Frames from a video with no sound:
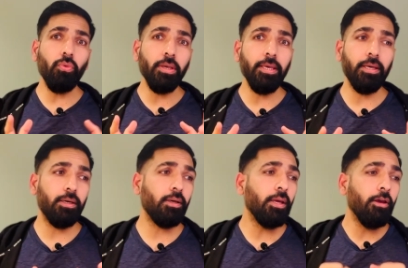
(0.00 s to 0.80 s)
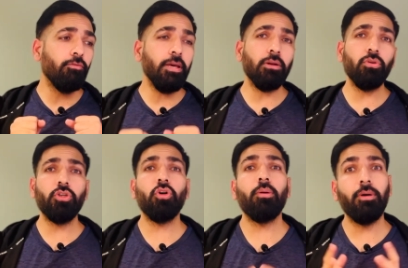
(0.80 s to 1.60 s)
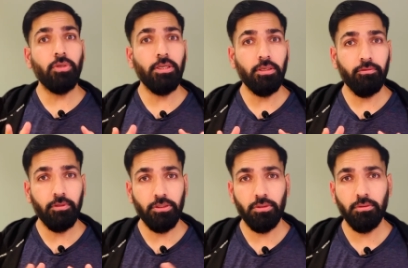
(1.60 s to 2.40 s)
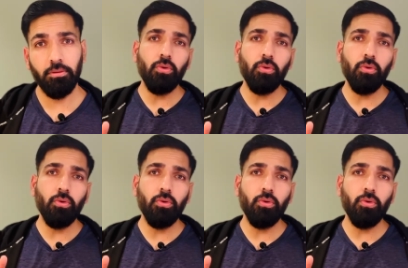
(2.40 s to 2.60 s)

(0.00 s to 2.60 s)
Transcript: here, we are going to talk about data refresh.